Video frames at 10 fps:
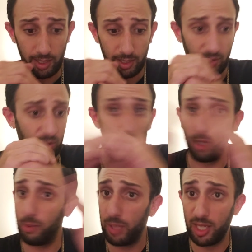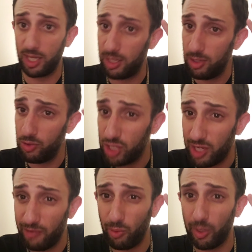there's going to be a huge
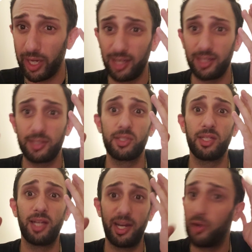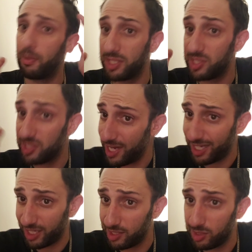giveaway, guys. I know I've been
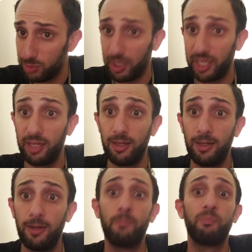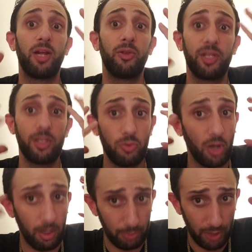saying this, but I don't think you
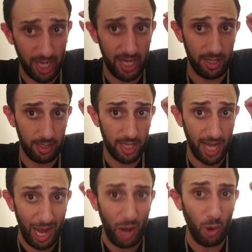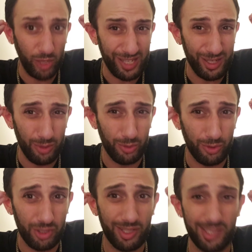comprehend how
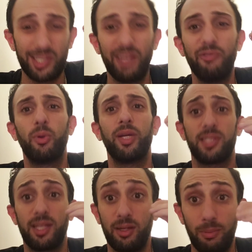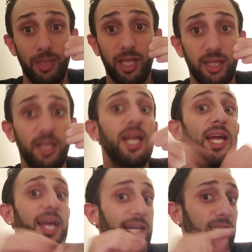huge this giveaway is going to be.
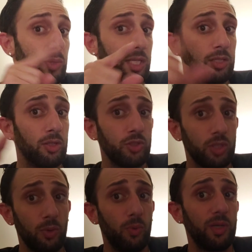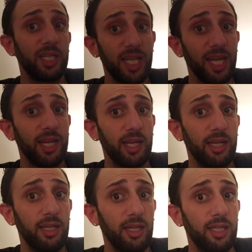As we get closer to
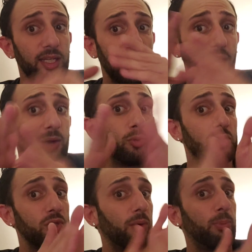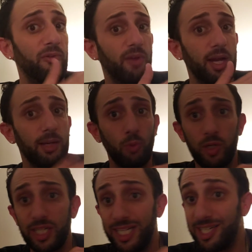1K, I will start providing
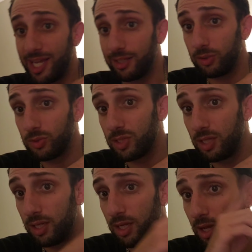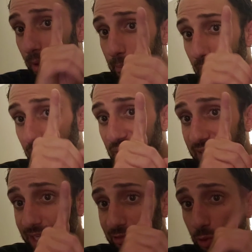more details about
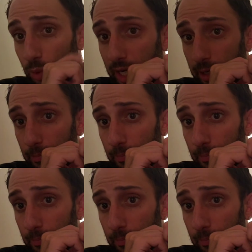that giveaway.